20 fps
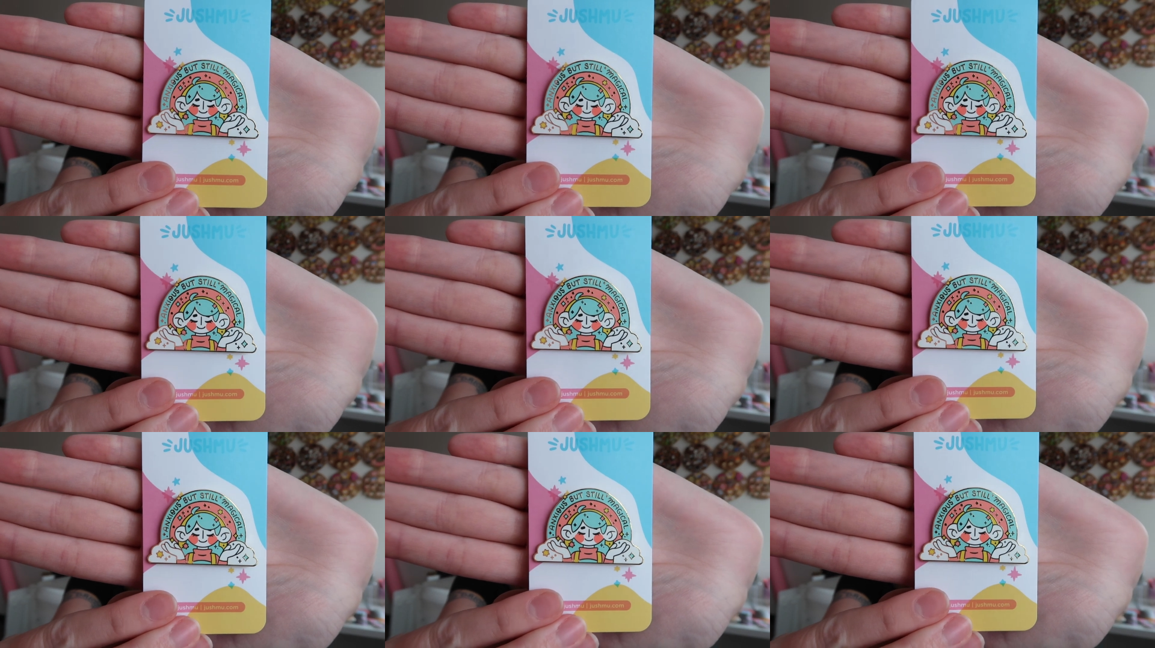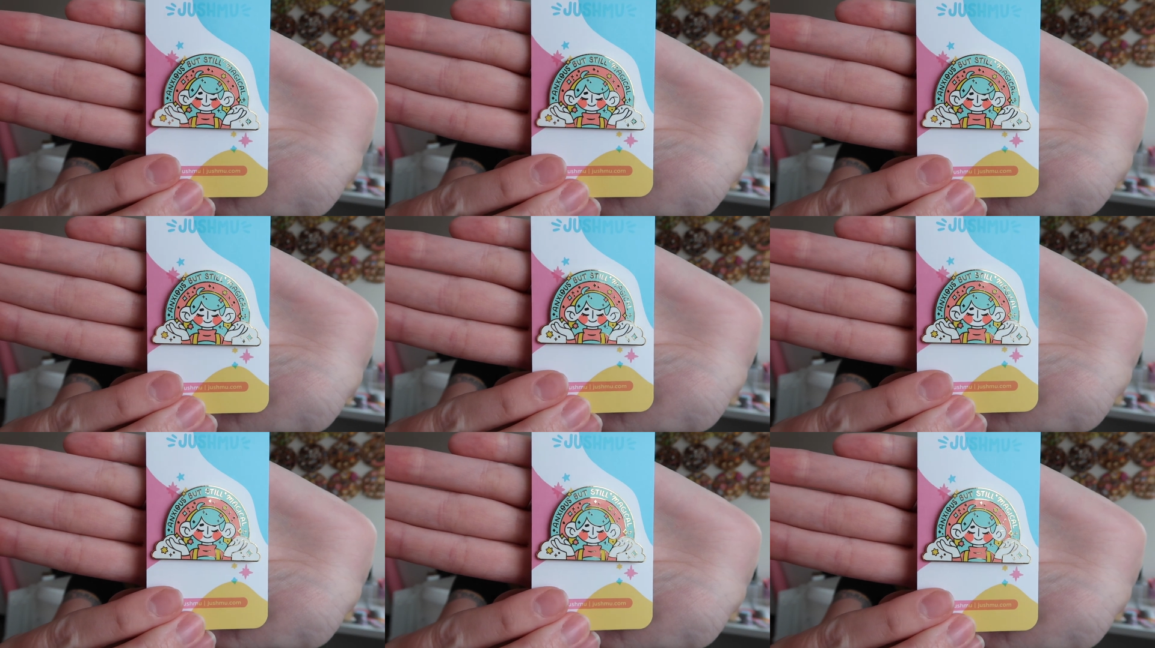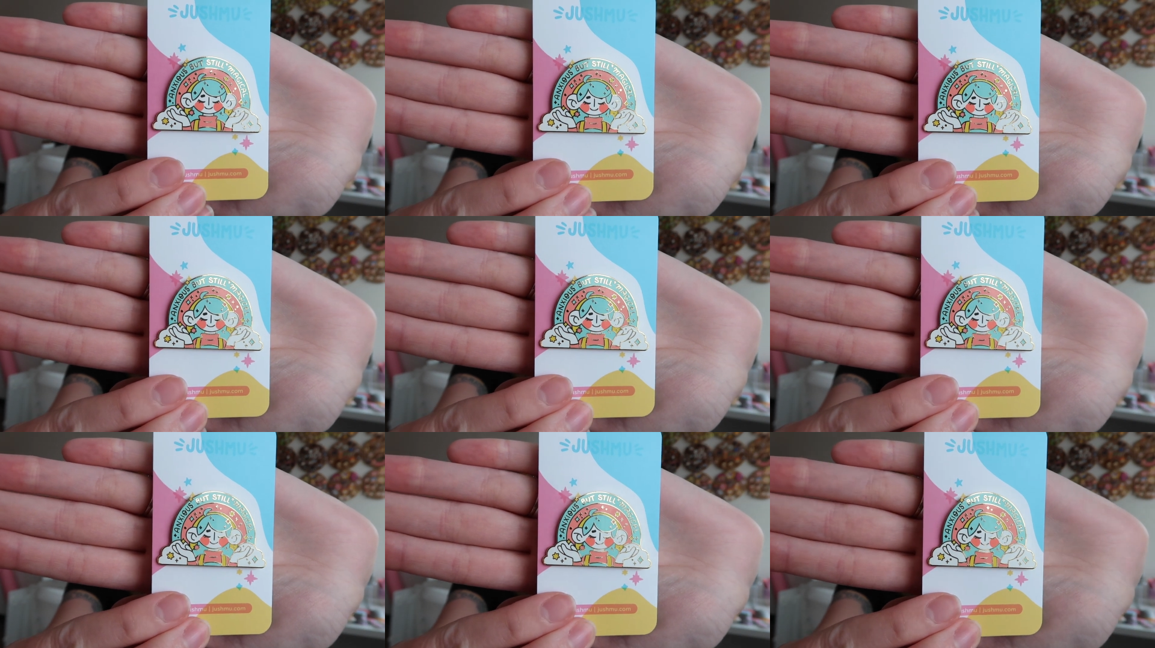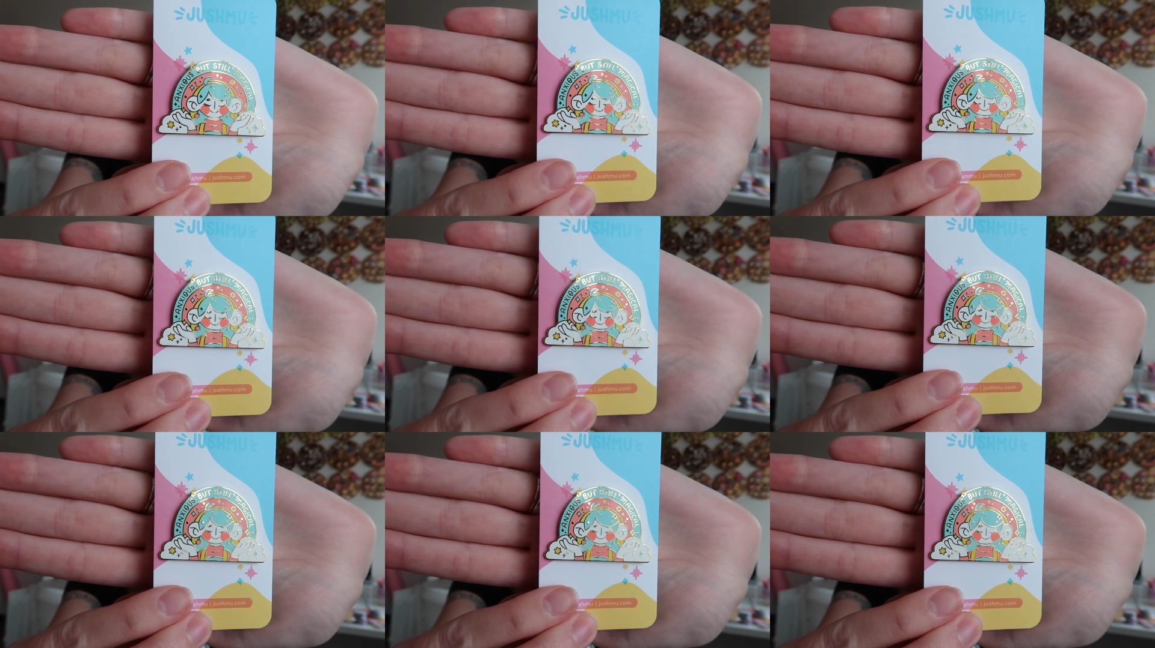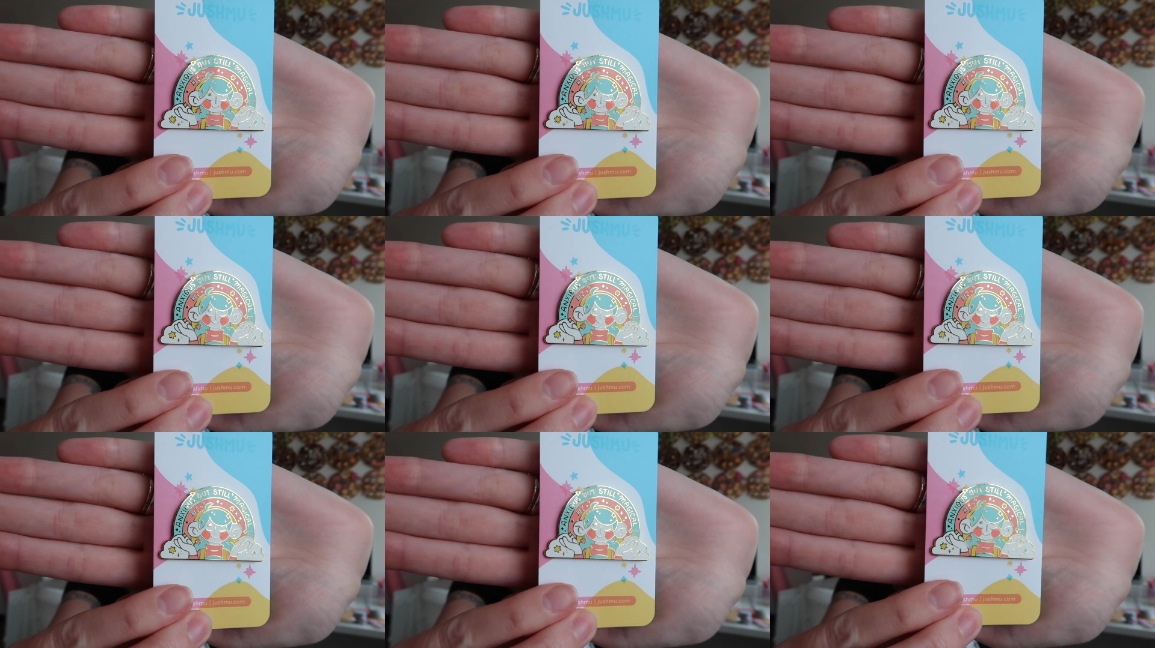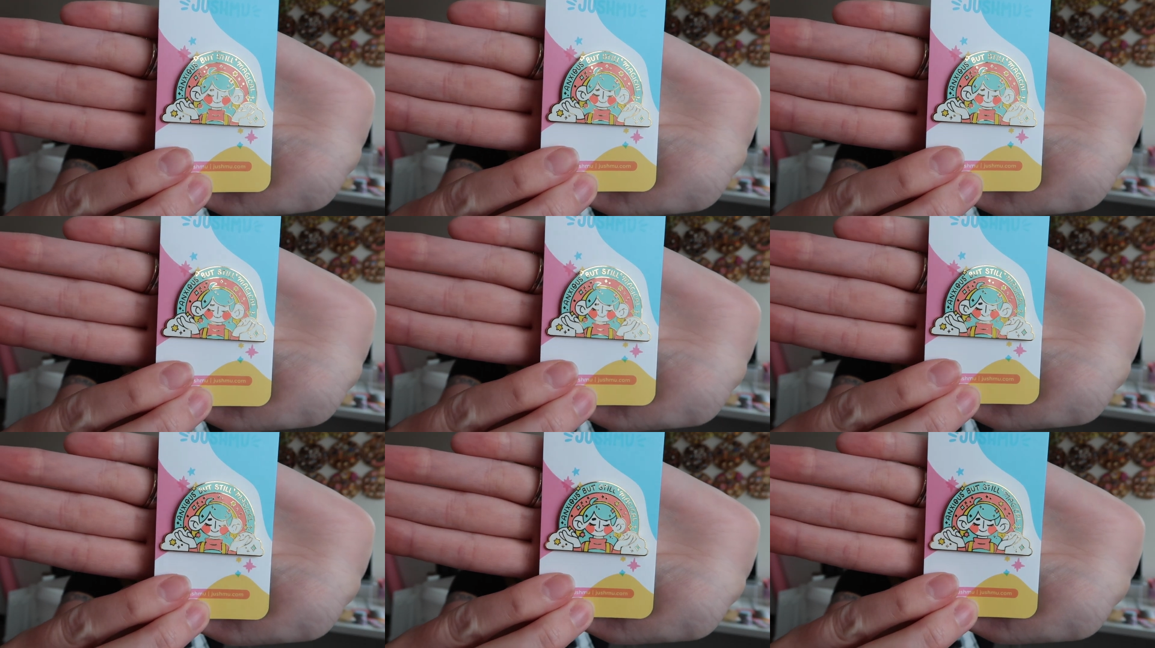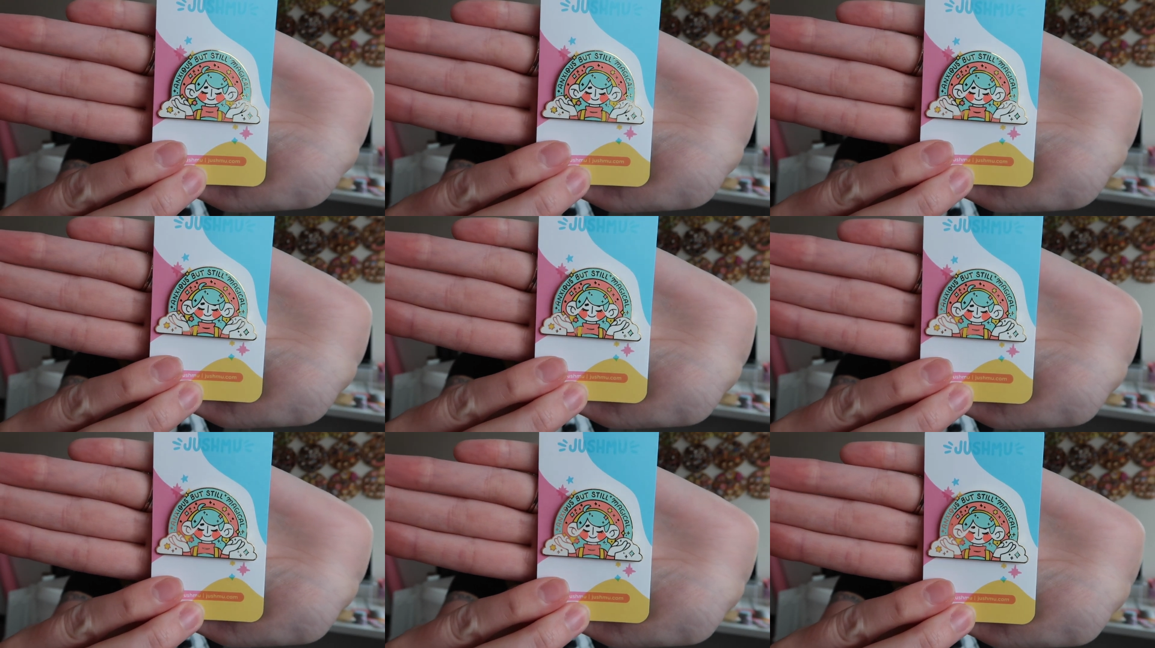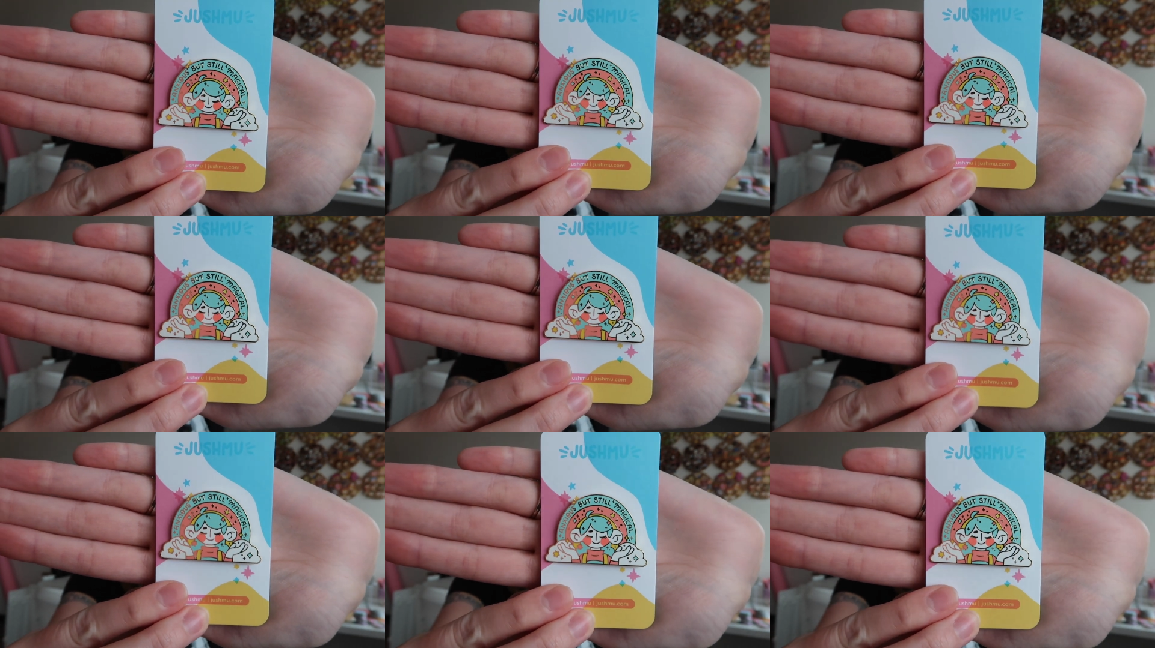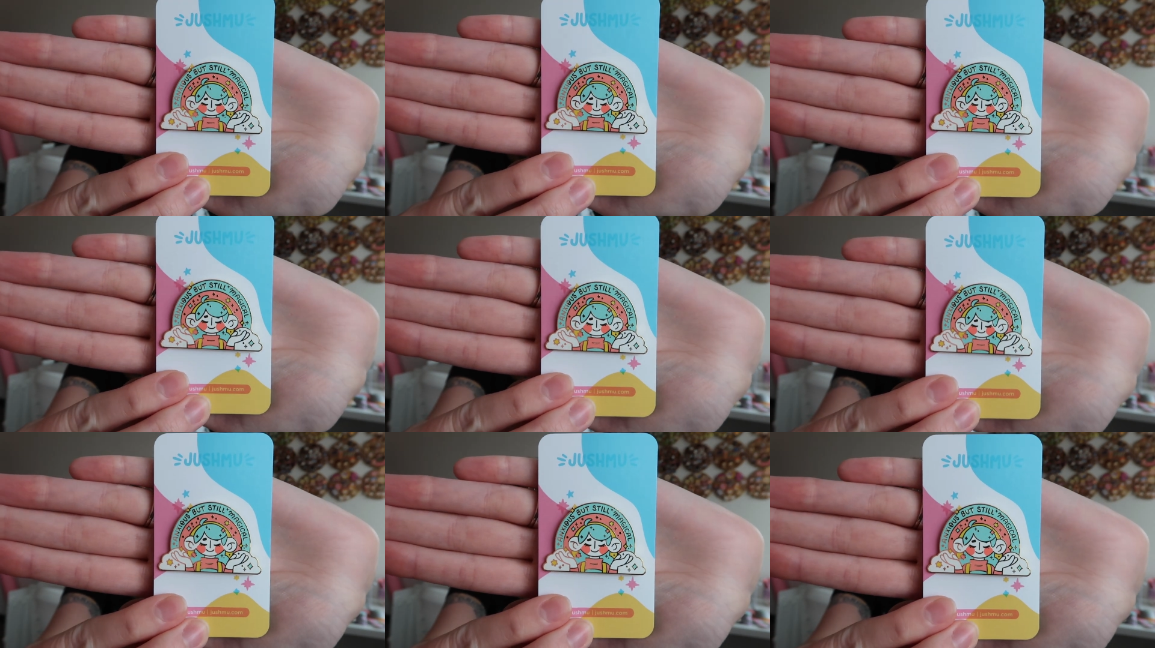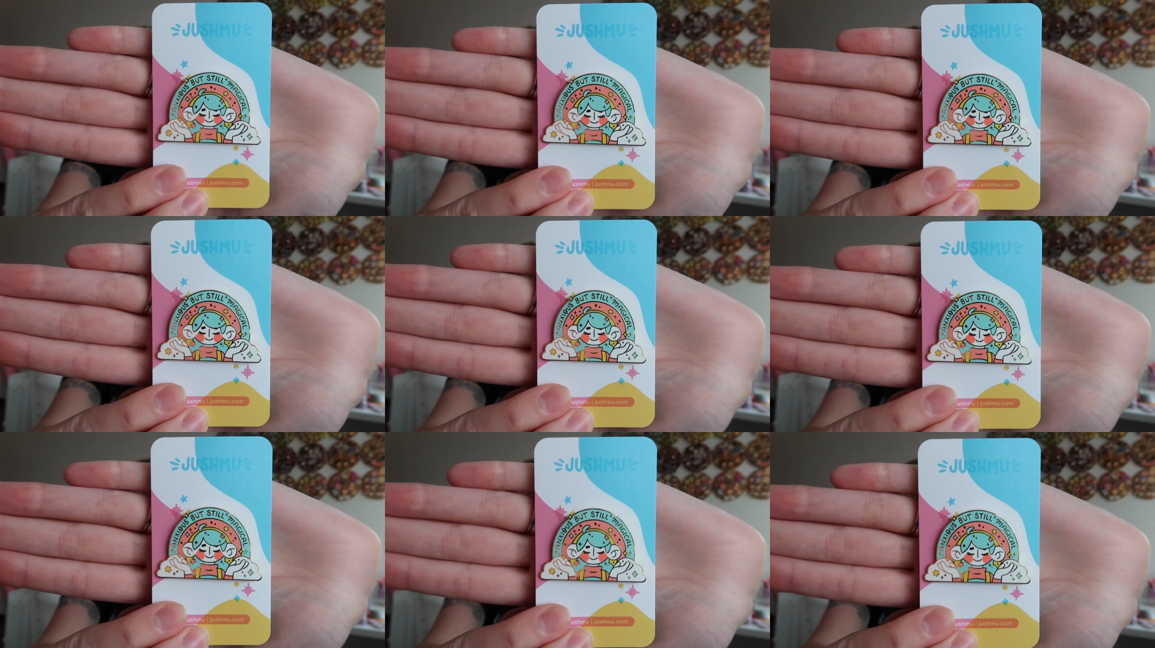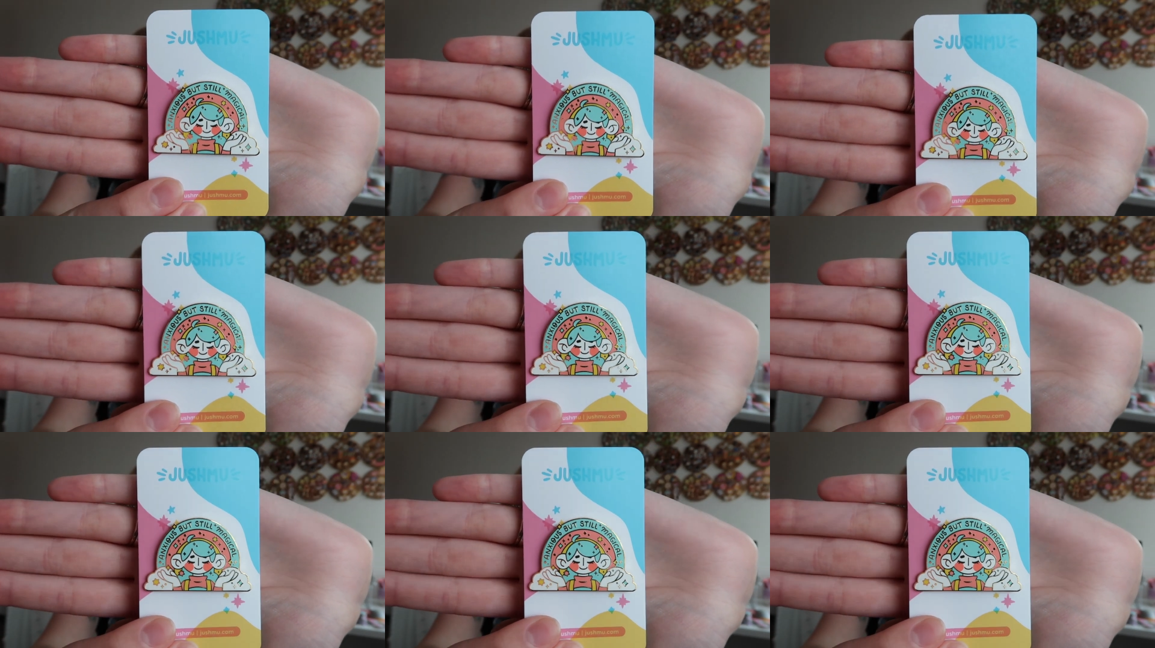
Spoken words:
(no speaker visible)